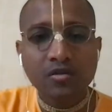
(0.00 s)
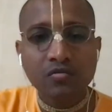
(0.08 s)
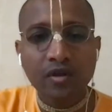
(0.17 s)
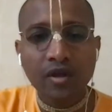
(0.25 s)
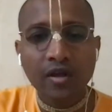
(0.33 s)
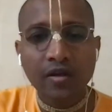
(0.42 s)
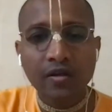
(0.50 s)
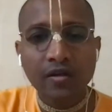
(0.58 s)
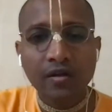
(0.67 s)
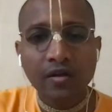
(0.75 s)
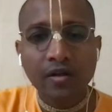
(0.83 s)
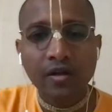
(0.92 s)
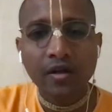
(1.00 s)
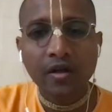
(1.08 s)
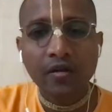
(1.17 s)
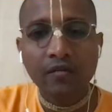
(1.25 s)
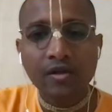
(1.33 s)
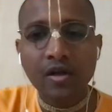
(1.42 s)
where
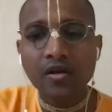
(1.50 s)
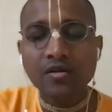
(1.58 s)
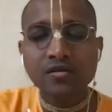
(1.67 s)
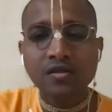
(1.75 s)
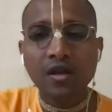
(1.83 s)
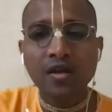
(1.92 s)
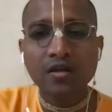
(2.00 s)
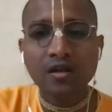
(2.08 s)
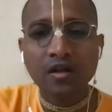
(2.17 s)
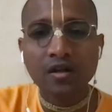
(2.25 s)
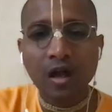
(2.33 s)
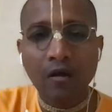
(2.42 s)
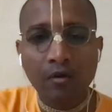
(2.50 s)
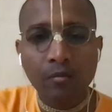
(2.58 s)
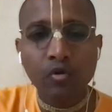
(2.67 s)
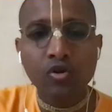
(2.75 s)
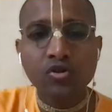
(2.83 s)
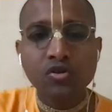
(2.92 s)
we understand that our
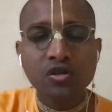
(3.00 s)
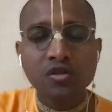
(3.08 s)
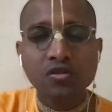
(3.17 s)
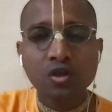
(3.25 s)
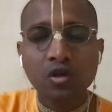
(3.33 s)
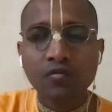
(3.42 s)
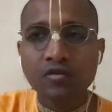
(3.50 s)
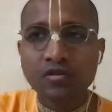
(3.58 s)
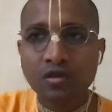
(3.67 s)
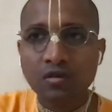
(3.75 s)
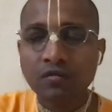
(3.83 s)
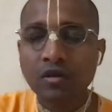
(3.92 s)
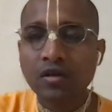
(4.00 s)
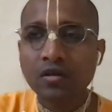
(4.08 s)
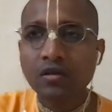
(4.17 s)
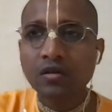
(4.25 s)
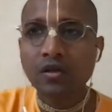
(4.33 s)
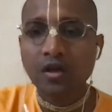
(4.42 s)
position is that of a servant,
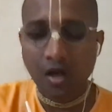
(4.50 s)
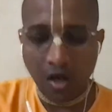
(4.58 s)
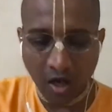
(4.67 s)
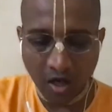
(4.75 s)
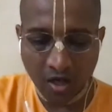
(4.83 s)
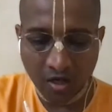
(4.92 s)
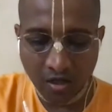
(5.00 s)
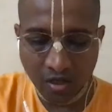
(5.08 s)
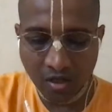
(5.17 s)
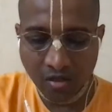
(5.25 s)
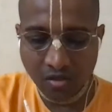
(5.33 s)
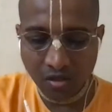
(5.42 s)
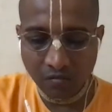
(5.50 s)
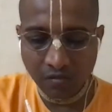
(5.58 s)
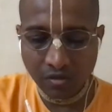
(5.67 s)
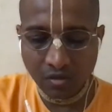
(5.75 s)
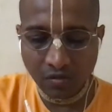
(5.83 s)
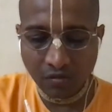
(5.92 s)
and in
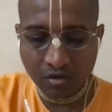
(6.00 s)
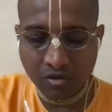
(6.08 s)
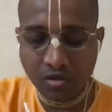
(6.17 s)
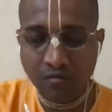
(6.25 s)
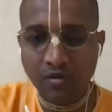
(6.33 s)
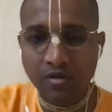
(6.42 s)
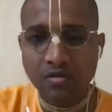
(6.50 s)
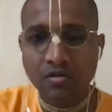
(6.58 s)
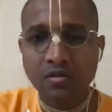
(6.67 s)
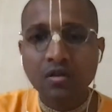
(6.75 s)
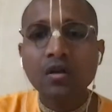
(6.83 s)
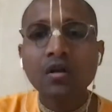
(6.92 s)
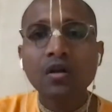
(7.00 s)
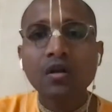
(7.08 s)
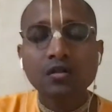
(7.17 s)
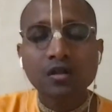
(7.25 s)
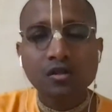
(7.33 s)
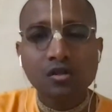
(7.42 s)
serving the Vaishnavas,
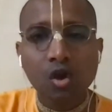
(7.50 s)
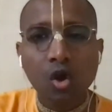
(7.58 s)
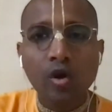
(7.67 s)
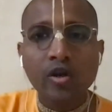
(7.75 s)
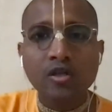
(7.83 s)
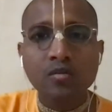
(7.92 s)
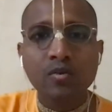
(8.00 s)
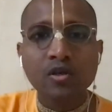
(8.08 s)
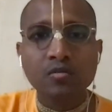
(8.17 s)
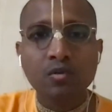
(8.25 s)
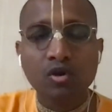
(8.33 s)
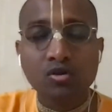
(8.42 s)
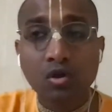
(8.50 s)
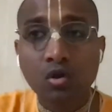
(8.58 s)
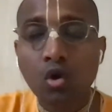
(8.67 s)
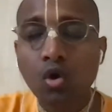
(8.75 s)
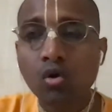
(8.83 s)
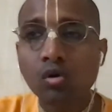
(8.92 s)
the Lord is pleased, because the
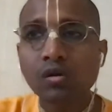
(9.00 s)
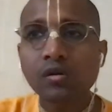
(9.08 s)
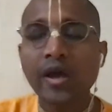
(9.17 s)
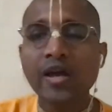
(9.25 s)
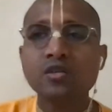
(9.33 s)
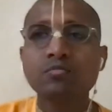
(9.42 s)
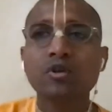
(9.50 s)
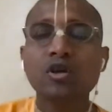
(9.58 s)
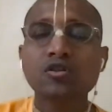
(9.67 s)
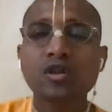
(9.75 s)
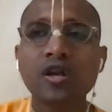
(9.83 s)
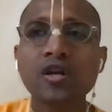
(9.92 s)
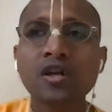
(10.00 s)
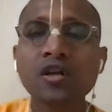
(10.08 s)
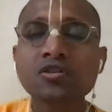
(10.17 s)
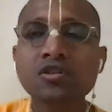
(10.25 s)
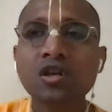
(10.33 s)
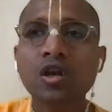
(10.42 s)
goal, the aspiration, the
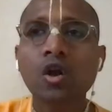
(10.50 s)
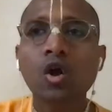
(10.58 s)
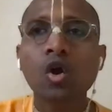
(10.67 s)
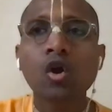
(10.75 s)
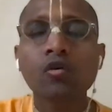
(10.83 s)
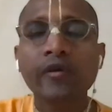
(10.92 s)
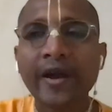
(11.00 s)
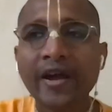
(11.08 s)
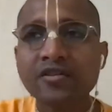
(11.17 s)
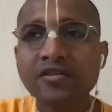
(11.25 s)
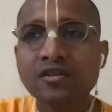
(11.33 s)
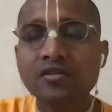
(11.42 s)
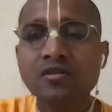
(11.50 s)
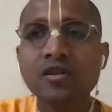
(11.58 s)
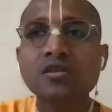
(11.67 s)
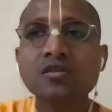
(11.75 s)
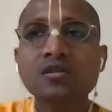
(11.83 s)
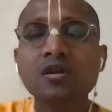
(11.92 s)
intention in all our actions
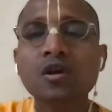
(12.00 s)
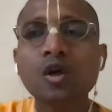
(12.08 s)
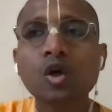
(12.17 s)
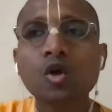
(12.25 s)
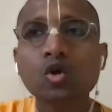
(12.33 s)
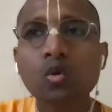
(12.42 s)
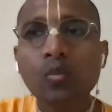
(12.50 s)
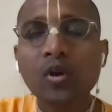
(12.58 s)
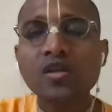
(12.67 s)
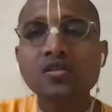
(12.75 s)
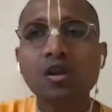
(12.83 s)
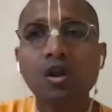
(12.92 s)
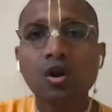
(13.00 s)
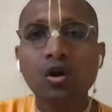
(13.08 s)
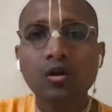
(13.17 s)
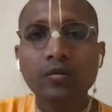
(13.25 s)
is to please the Lord.